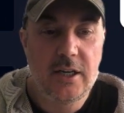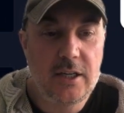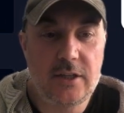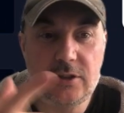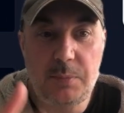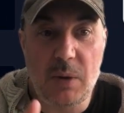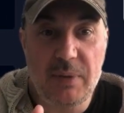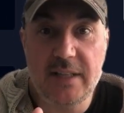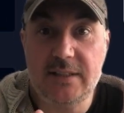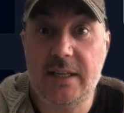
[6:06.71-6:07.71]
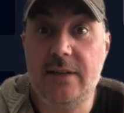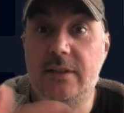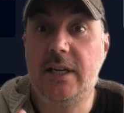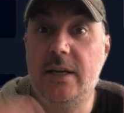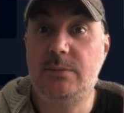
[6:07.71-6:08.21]
you can just pop it into here
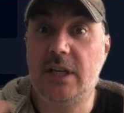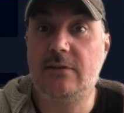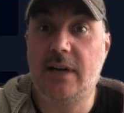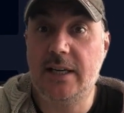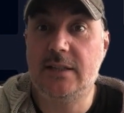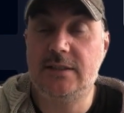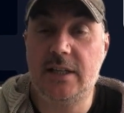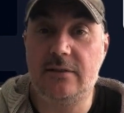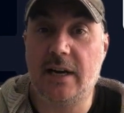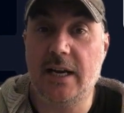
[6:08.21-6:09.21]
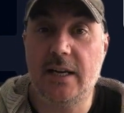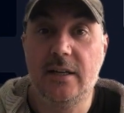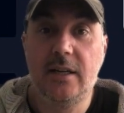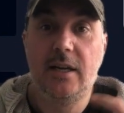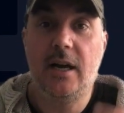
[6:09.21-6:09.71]
and keep generating and generating,
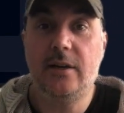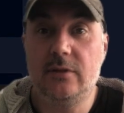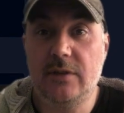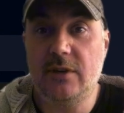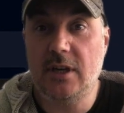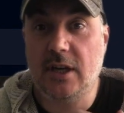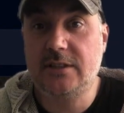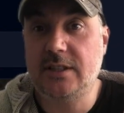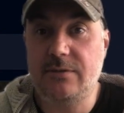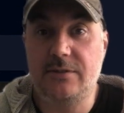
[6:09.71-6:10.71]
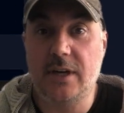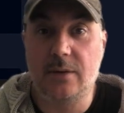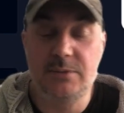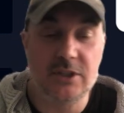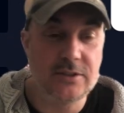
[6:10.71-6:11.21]
and it'll give you lots of different
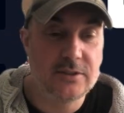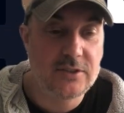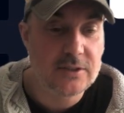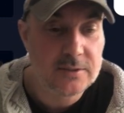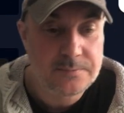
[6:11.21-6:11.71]
options,